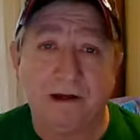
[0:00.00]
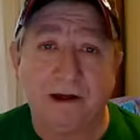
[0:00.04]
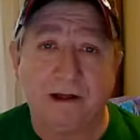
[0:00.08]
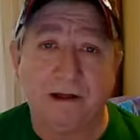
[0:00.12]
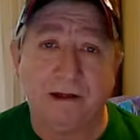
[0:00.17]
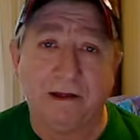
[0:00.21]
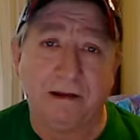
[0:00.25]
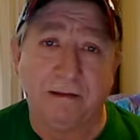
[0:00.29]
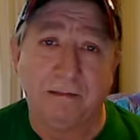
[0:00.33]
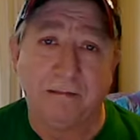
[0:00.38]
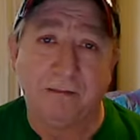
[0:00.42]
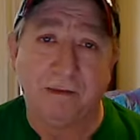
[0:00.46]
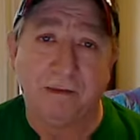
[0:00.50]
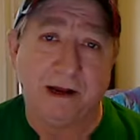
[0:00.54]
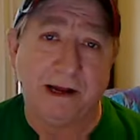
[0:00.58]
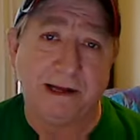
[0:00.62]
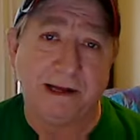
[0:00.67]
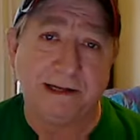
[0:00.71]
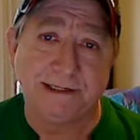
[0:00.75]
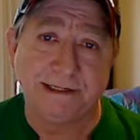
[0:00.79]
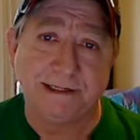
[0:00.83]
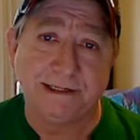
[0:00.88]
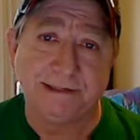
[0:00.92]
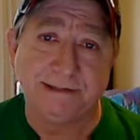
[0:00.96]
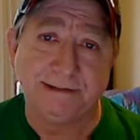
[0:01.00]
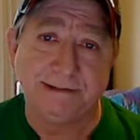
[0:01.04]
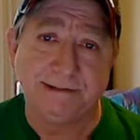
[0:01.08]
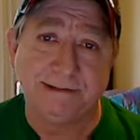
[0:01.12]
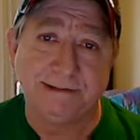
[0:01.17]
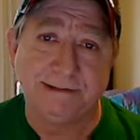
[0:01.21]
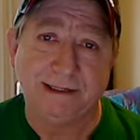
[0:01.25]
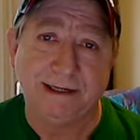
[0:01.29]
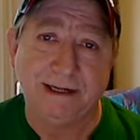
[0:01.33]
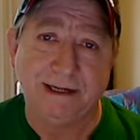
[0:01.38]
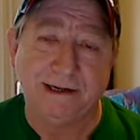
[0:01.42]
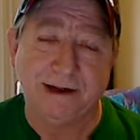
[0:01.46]
call it a bris
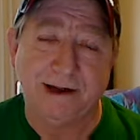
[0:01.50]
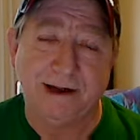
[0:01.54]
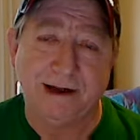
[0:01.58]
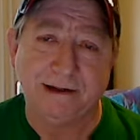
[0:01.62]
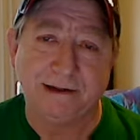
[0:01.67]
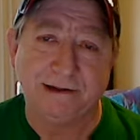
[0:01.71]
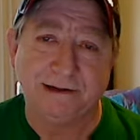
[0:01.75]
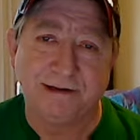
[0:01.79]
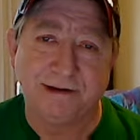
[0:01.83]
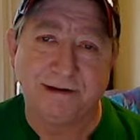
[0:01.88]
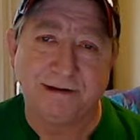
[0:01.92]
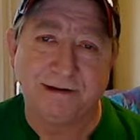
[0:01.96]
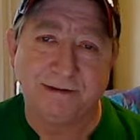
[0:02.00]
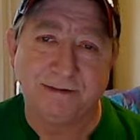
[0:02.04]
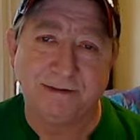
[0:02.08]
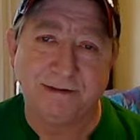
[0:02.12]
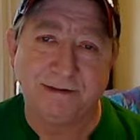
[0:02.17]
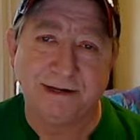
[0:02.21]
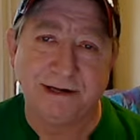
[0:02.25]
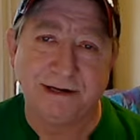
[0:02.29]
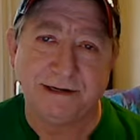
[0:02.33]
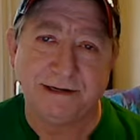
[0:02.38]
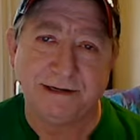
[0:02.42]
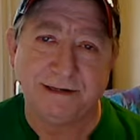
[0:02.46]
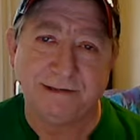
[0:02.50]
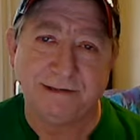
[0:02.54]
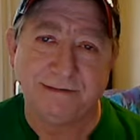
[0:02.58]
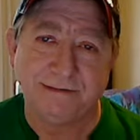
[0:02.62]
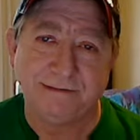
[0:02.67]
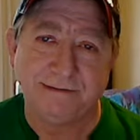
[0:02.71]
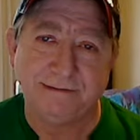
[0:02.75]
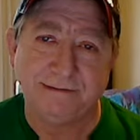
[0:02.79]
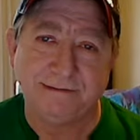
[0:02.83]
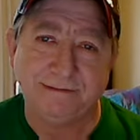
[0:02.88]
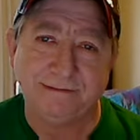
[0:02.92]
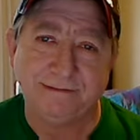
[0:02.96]
and not circumcision.
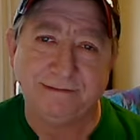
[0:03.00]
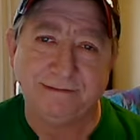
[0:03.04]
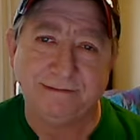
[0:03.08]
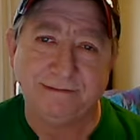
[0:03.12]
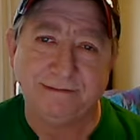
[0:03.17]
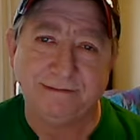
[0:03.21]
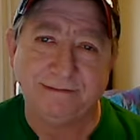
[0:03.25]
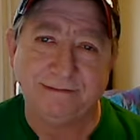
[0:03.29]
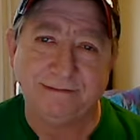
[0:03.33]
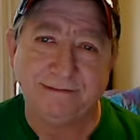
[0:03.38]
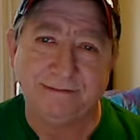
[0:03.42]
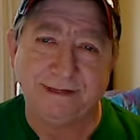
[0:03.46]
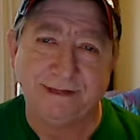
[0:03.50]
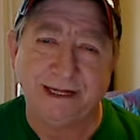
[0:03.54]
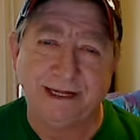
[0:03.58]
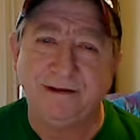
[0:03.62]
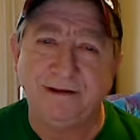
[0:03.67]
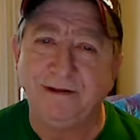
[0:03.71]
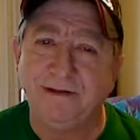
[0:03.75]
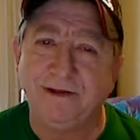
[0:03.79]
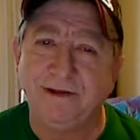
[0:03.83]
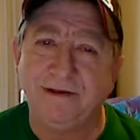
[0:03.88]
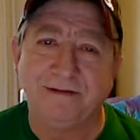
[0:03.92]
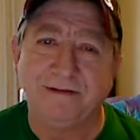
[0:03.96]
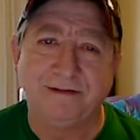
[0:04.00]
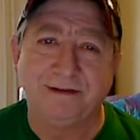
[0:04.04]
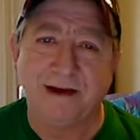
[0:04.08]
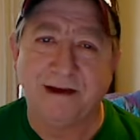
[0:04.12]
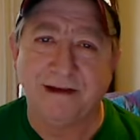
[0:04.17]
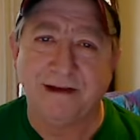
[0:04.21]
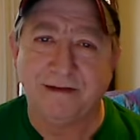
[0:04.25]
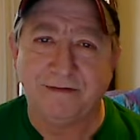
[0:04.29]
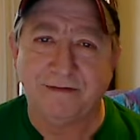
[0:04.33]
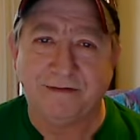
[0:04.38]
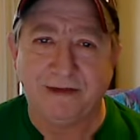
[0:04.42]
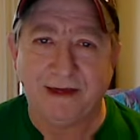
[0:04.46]
They do these
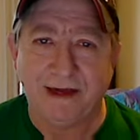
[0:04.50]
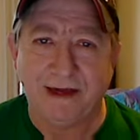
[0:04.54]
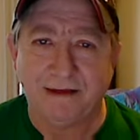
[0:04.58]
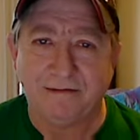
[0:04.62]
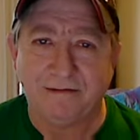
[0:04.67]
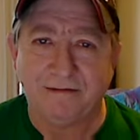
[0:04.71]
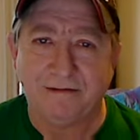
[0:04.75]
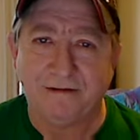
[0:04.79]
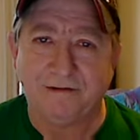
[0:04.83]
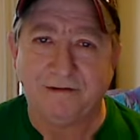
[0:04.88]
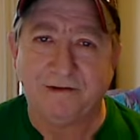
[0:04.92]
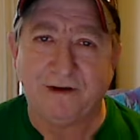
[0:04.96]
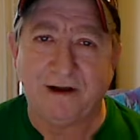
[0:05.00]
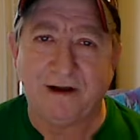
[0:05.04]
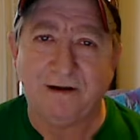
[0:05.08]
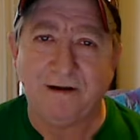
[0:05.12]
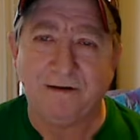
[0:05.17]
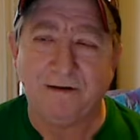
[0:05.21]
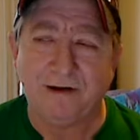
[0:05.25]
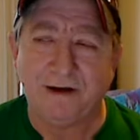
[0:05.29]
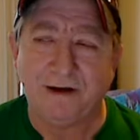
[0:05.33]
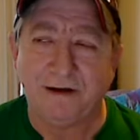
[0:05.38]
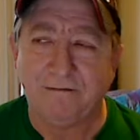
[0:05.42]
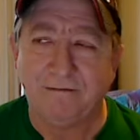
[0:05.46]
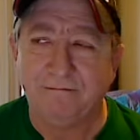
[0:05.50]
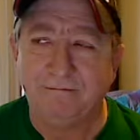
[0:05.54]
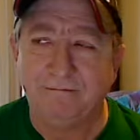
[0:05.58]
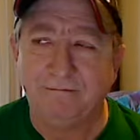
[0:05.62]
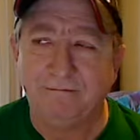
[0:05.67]
kinds of things to try to uh,